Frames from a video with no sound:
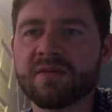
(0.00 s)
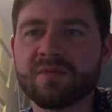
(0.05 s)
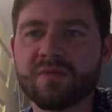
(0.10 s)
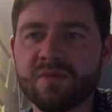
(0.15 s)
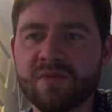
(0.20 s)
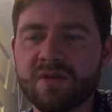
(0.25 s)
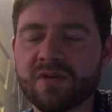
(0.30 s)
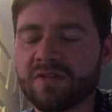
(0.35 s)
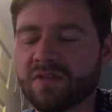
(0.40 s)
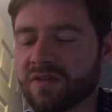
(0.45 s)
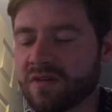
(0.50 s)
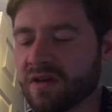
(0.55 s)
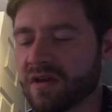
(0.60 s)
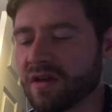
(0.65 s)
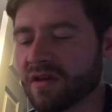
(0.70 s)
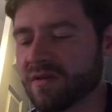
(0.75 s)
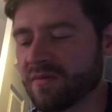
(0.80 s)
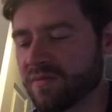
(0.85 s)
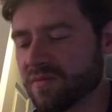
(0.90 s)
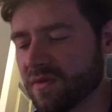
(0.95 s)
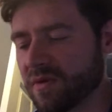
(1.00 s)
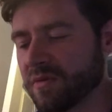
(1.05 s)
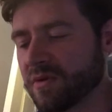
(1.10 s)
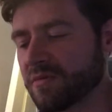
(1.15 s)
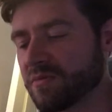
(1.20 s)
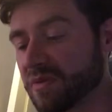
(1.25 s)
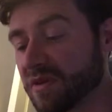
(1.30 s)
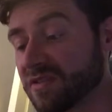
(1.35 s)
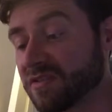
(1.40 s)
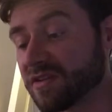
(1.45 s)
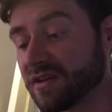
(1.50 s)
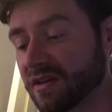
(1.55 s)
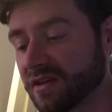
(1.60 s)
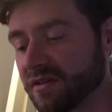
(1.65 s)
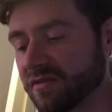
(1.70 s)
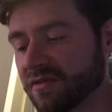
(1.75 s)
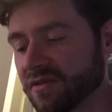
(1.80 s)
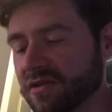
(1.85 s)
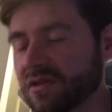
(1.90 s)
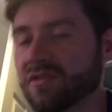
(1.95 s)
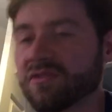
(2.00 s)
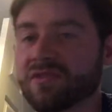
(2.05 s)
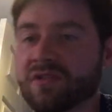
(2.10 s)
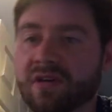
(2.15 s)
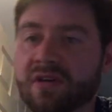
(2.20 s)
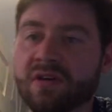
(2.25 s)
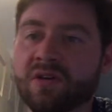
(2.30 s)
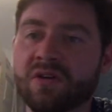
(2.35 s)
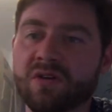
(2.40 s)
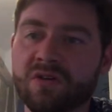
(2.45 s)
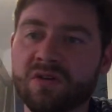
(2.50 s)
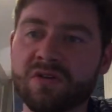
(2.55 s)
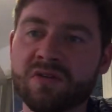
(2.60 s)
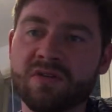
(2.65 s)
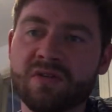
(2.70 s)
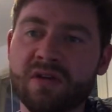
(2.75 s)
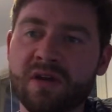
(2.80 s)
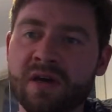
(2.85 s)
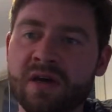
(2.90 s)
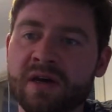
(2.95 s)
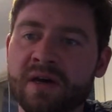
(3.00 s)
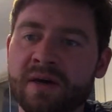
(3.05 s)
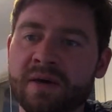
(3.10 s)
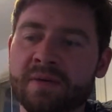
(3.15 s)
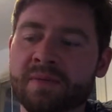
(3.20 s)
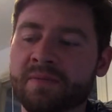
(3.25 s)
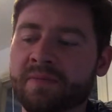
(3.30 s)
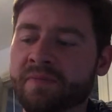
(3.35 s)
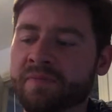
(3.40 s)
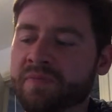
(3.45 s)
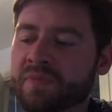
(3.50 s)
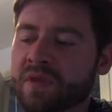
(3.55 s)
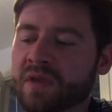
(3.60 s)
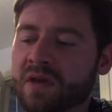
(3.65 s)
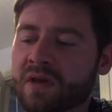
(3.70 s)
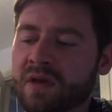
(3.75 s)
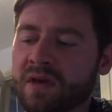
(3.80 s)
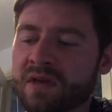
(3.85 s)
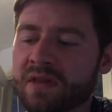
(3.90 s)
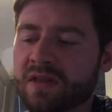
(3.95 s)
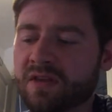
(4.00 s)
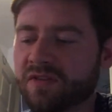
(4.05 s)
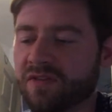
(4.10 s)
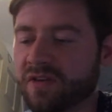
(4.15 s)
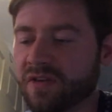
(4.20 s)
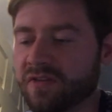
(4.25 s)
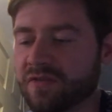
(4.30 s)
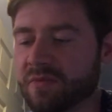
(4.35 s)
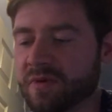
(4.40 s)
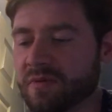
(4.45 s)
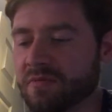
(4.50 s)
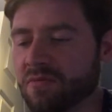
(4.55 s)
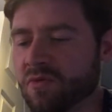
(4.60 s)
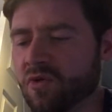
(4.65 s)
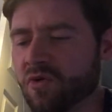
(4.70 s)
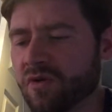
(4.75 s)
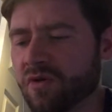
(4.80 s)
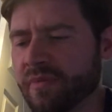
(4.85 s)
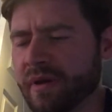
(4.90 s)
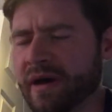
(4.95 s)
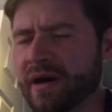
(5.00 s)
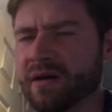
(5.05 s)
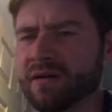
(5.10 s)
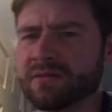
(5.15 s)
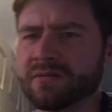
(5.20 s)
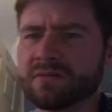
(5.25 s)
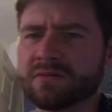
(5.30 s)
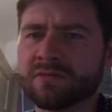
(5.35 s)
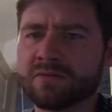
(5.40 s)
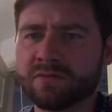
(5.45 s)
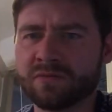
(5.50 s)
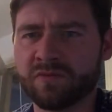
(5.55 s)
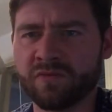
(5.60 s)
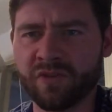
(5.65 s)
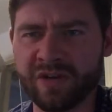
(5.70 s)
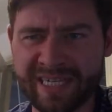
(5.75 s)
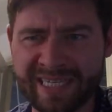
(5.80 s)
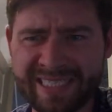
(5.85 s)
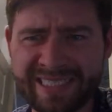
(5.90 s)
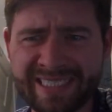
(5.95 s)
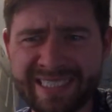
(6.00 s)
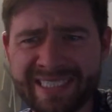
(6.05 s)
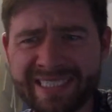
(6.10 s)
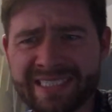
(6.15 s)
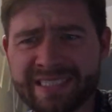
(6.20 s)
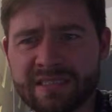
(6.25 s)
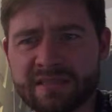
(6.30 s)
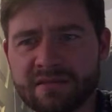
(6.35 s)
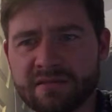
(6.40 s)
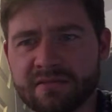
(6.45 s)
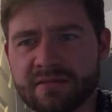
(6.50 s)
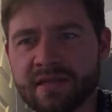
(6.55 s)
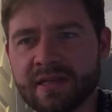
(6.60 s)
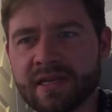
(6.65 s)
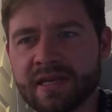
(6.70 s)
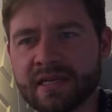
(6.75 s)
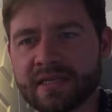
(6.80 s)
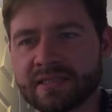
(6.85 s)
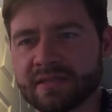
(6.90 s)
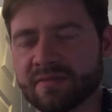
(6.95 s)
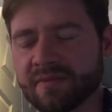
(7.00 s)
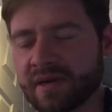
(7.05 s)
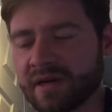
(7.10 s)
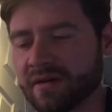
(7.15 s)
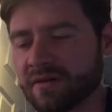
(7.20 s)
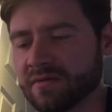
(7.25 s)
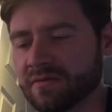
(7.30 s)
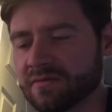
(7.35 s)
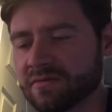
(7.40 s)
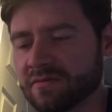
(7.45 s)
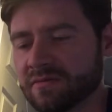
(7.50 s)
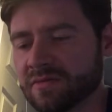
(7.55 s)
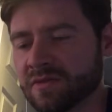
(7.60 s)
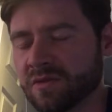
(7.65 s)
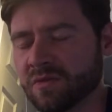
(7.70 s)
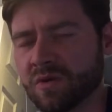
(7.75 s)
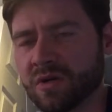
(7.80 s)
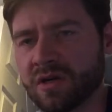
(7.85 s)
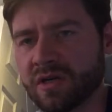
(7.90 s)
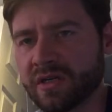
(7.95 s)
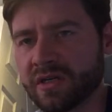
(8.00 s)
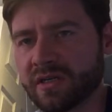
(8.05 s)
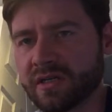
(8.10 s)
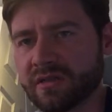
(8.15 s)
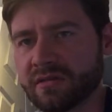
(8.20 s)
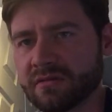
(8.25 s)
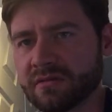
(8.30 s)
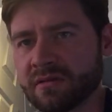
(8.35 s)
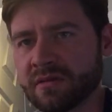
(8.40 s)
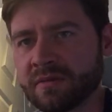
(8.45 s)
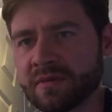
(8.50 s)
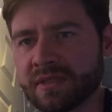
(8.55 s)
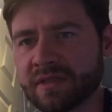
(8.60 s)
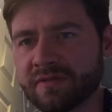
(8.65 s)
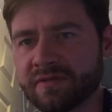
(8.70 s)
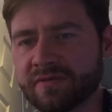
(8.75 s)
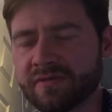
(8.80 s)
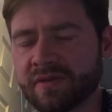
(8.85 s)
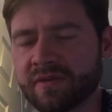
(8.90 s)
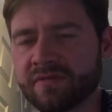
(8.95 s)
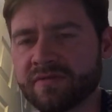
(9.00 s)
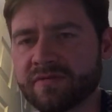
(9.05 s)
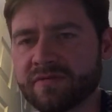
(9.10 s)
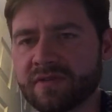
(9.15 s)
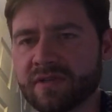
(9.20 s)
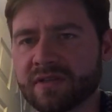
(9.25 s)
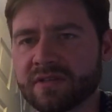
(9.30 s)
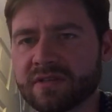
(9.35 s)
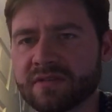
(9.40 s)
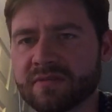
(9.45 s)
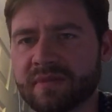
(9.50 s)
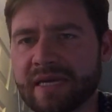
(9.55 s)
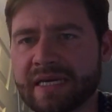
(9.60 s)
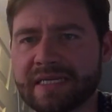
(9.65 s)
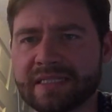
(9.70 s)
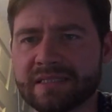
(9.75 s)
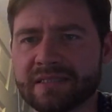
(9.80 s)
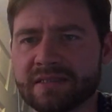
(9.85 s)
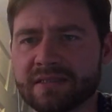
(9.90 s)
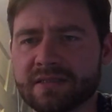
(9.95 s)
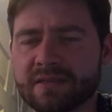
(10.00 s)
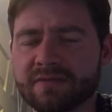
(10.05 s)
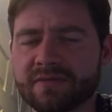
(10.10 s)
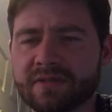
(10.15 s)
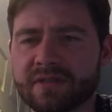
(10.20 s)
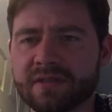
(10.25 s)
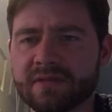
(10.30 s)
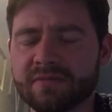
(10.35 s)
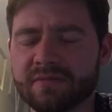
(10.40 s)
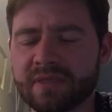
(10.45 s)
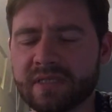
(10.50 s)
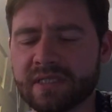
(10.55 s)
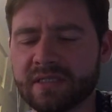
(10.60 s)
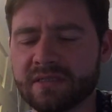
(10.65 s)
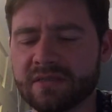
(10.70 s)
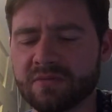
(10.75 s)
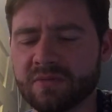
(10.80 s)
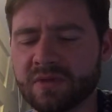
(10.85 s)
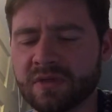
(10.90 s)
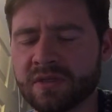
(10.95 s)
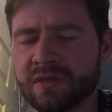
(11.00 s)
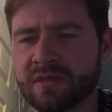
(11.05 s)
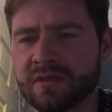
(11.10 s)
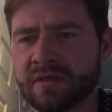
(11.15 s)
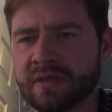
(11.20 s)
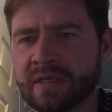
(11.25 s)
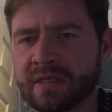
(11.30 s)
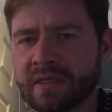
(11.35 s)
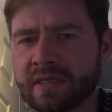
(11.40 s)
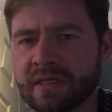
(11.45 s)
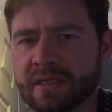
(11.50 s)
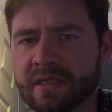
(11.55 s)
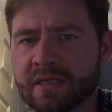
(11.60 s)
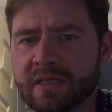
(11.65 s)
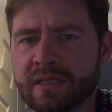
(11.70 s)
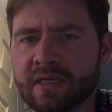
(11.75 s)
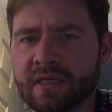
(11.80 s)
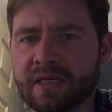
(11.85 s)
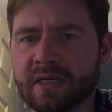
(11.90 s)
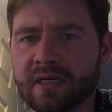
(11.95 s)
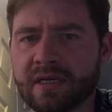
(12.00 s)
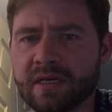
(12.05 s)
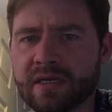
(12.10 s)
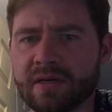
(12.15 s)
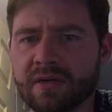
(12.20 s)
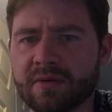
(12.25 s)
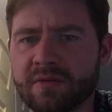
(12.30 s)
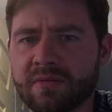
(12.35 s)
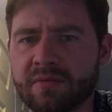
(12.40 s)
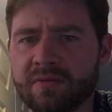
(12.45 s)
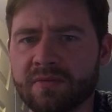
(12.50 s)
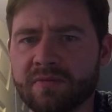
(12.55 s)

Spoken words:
Work is okay. I mean, I'm busy. I've got lots going on. This year's been more about releases than it has about the work. I mean, I've done some ads and I've done bits, but um,